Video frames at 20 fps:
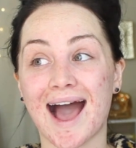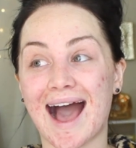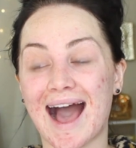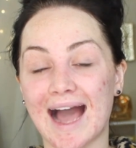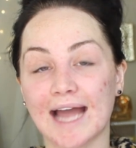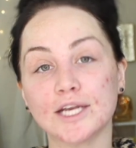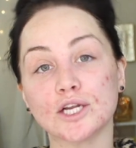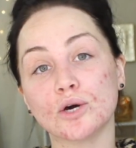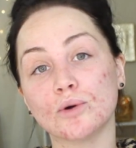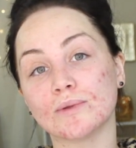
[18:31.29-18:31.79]

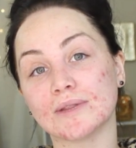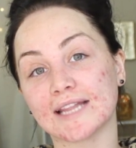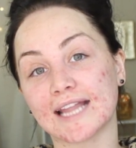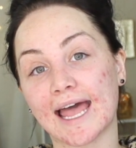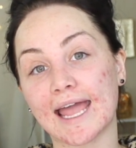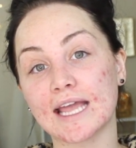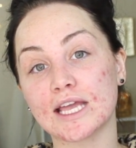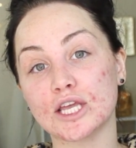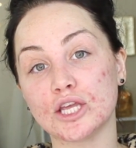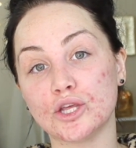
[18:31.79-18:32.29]
I don't
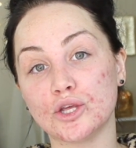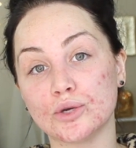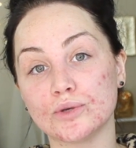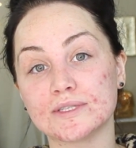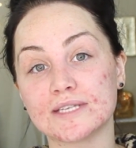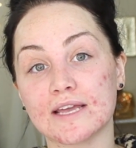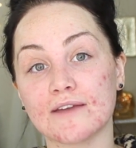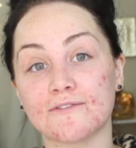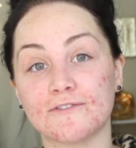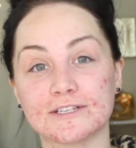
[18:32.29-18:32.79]
like
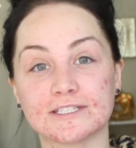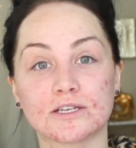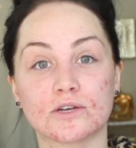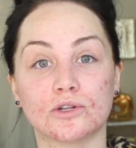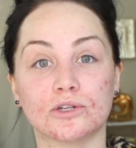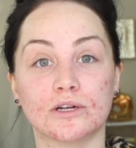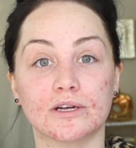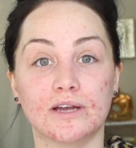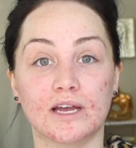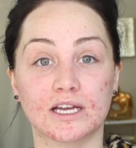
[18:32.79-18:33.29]
using
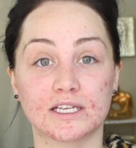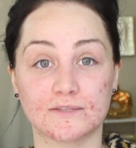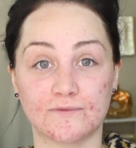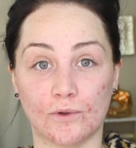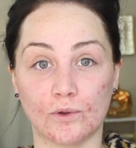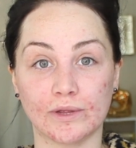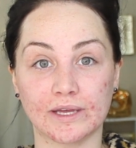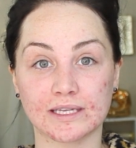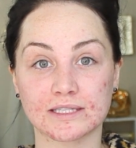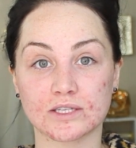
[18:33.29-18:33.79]
physical
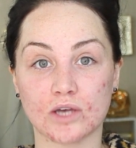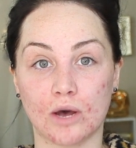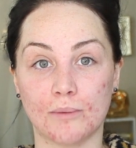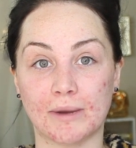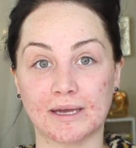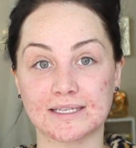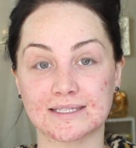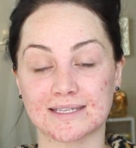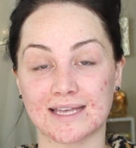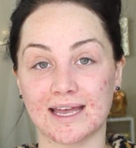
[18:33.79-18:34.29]
exfoliants on
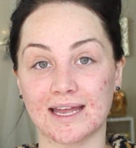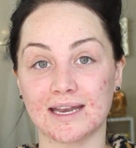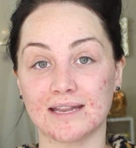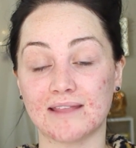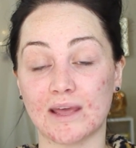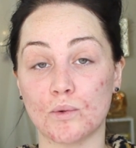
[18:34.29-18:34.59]
my skin.